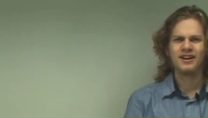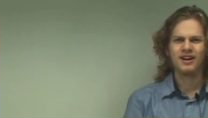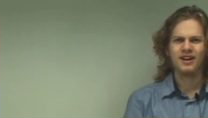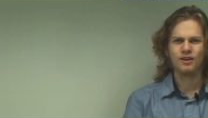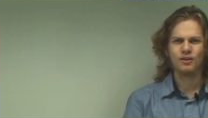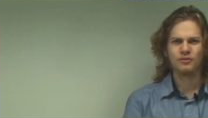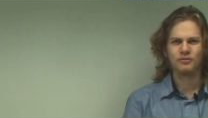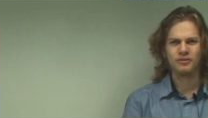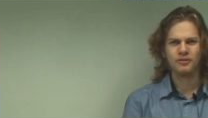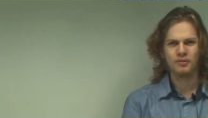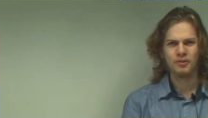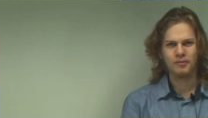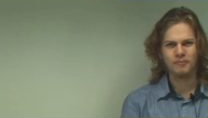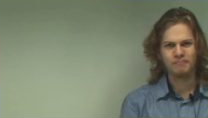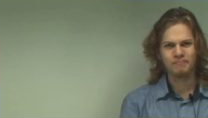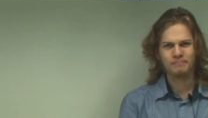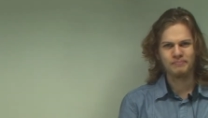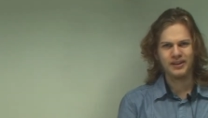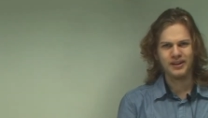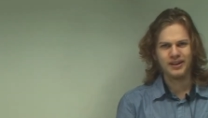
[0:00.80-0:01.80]
Hello
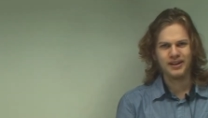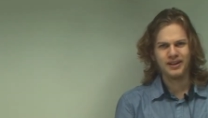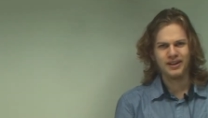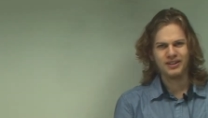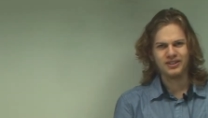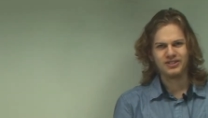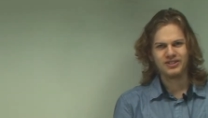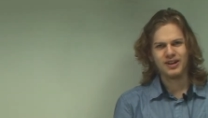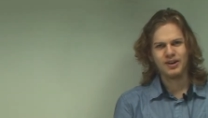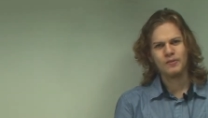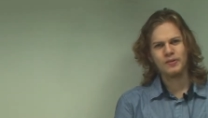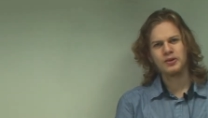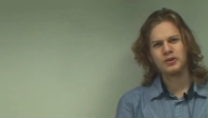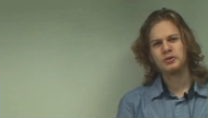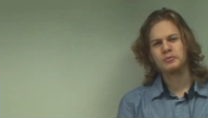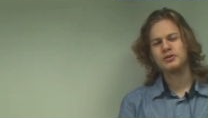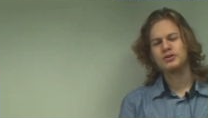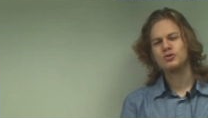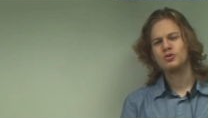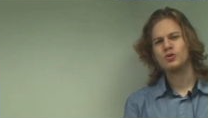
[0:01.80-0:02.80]
everyone. Today we're
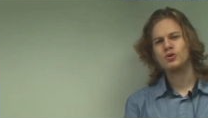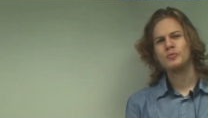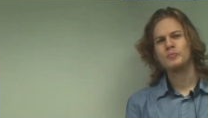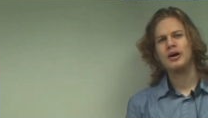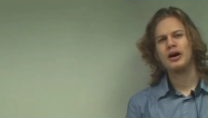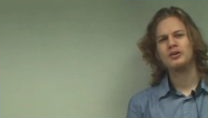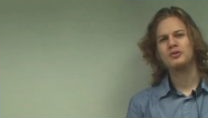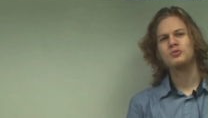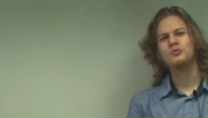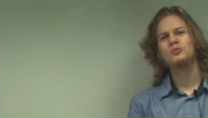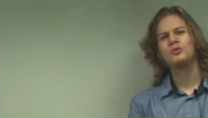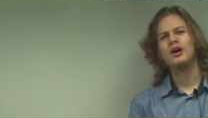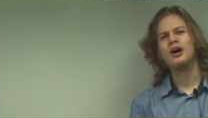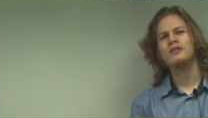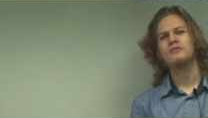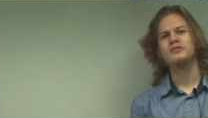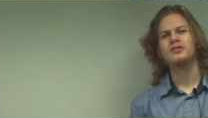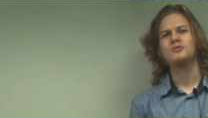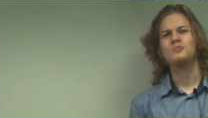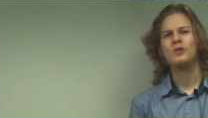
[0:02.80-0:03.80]
going to be talking about
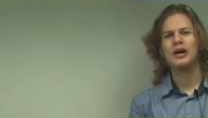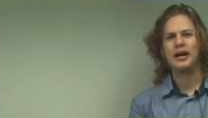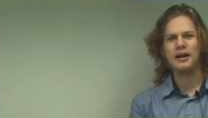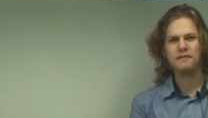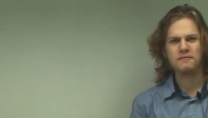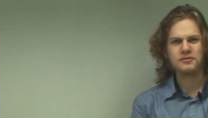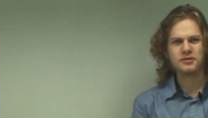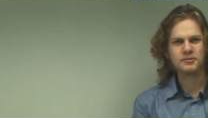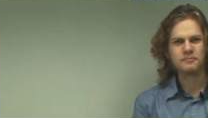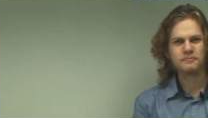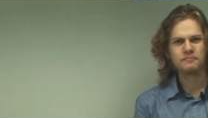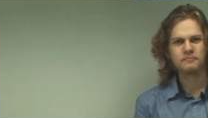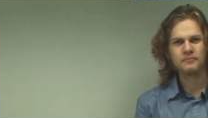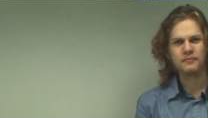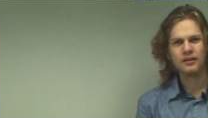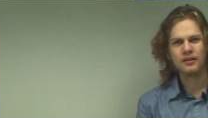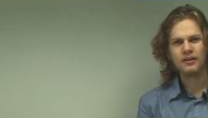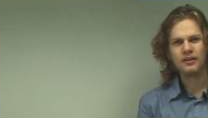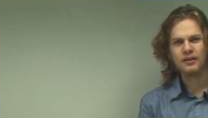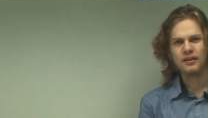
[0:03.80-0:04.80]
graphing waves.
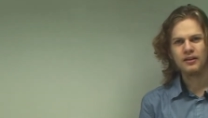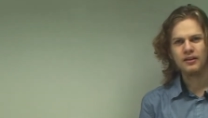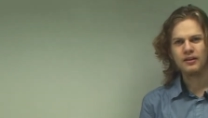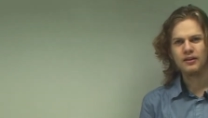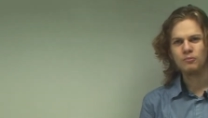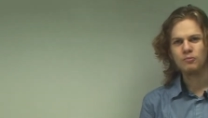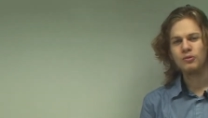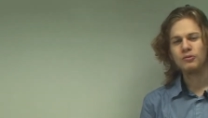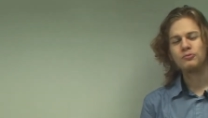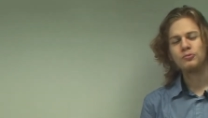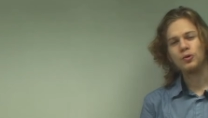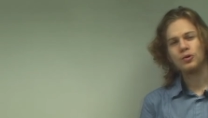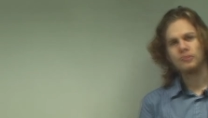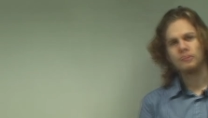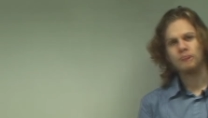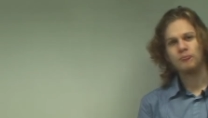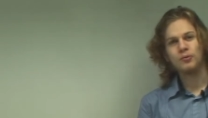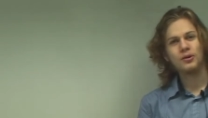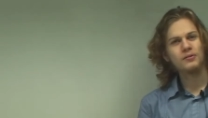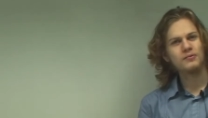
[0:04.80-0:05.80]
We've
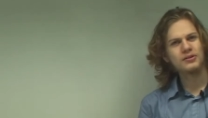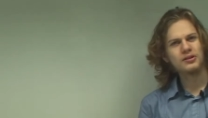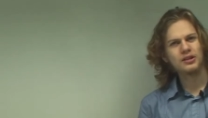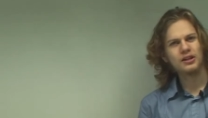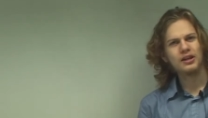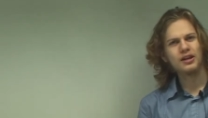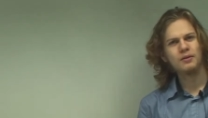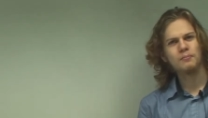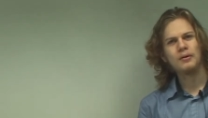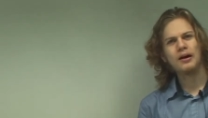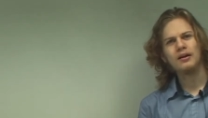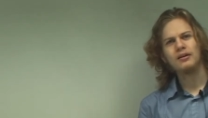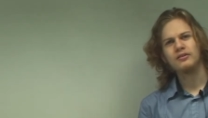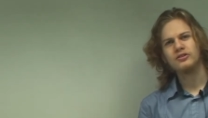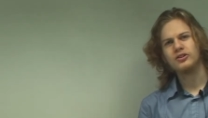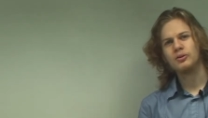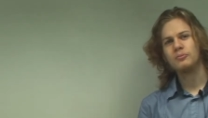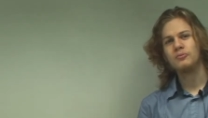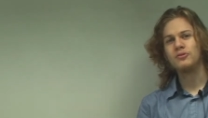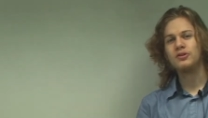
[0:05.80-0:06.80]
talked previously about
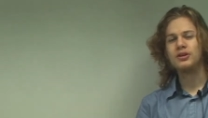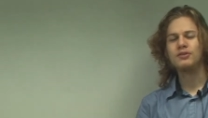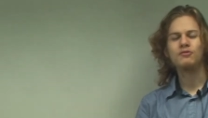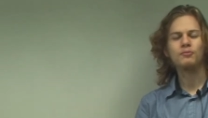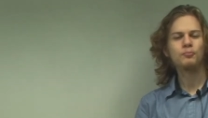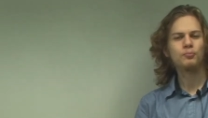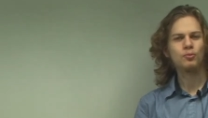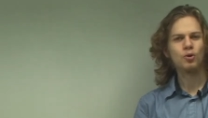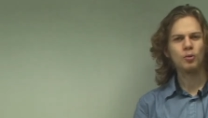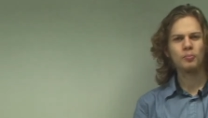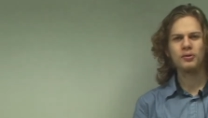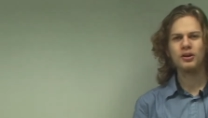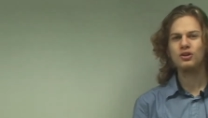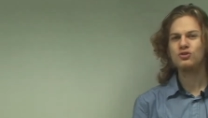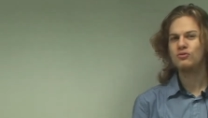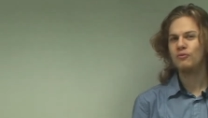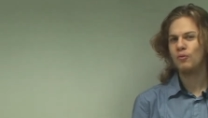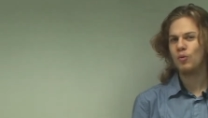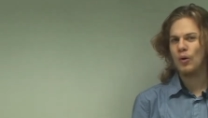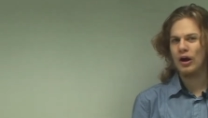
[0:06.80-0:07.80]
some of the different
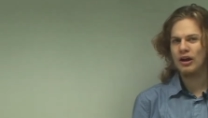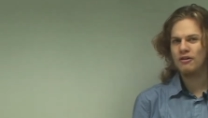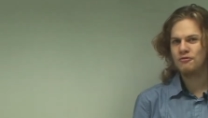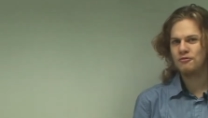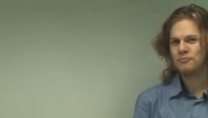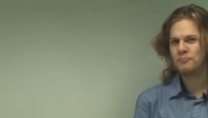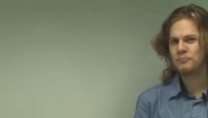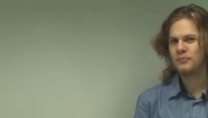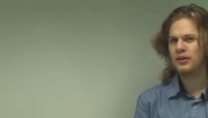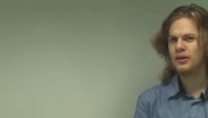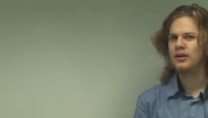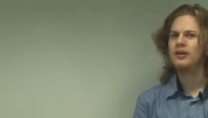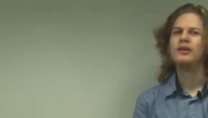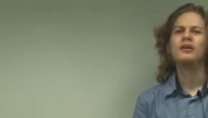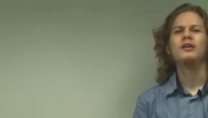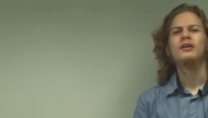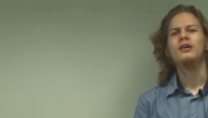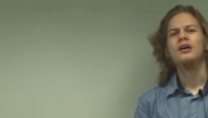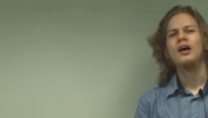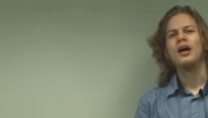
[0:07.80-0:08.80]
properties of a wave,
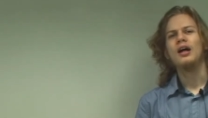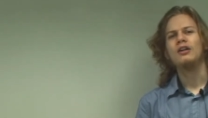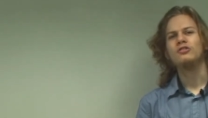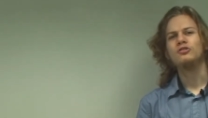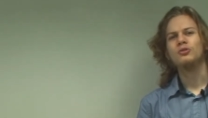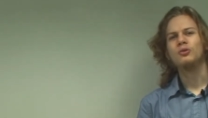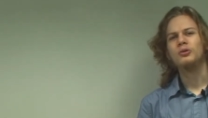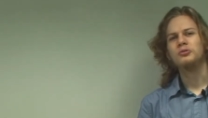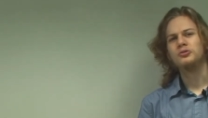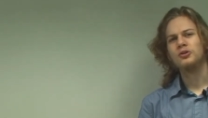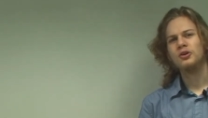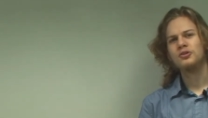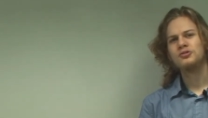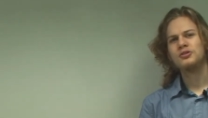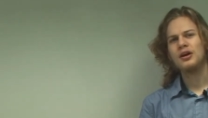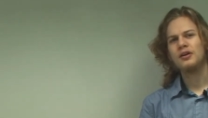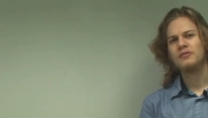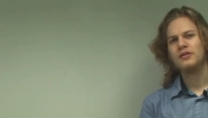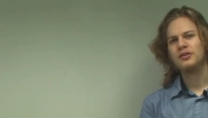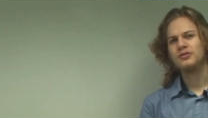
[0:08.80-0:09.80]
and so it
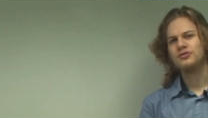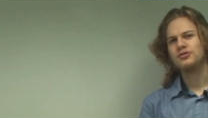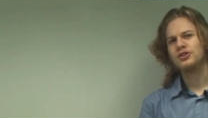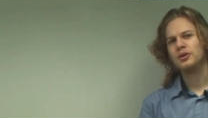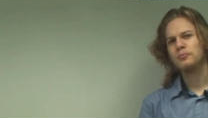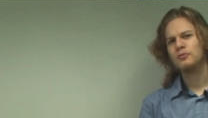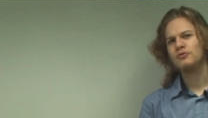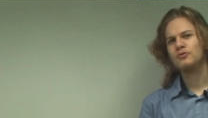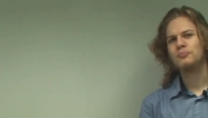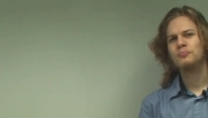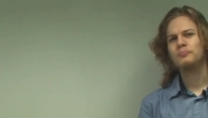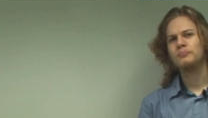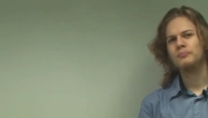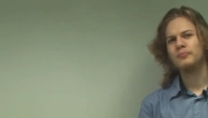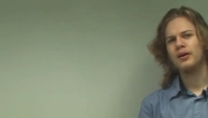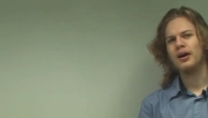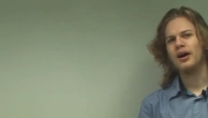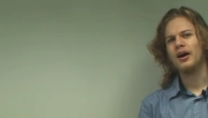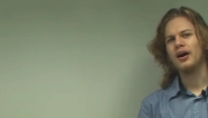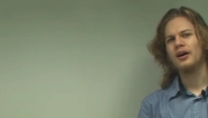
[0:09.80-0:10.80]
turns out that some of them
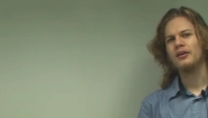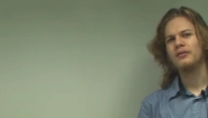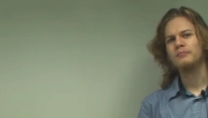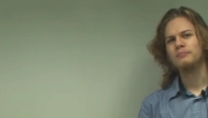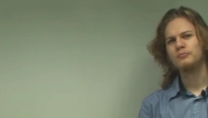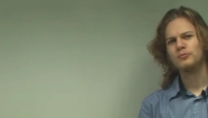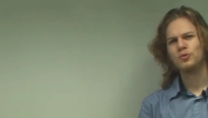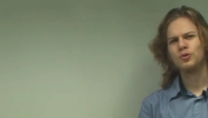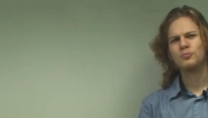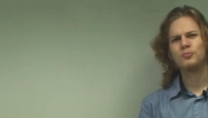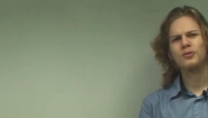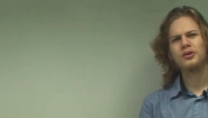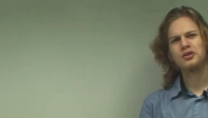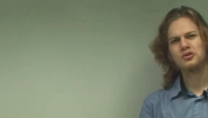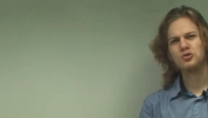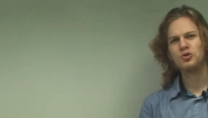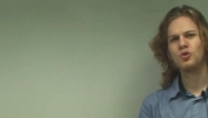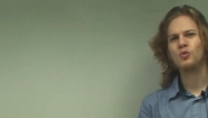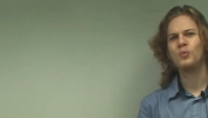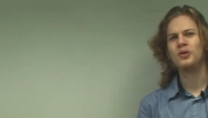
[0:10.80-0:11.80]
uh, look pretty
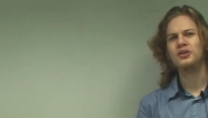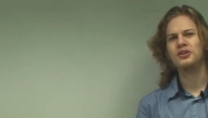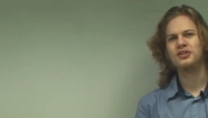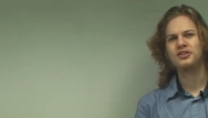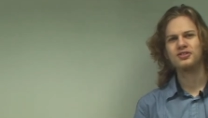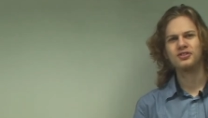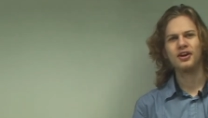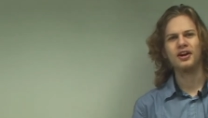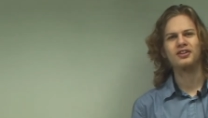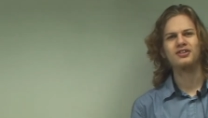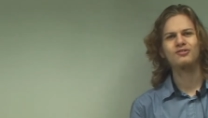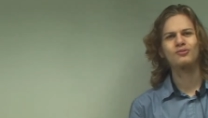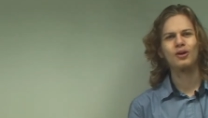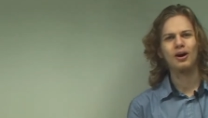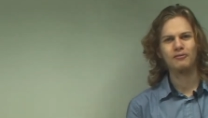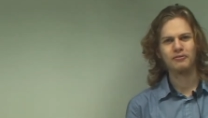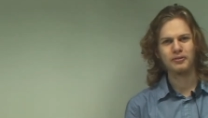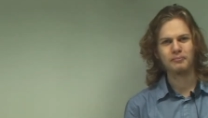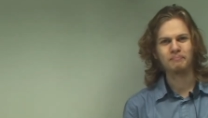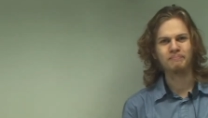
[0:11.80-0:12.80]
cool when you decide to
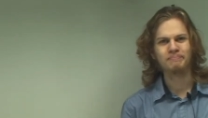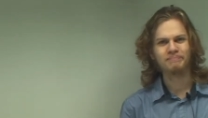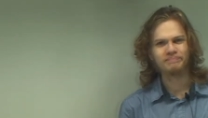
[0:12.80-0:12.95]
graph them.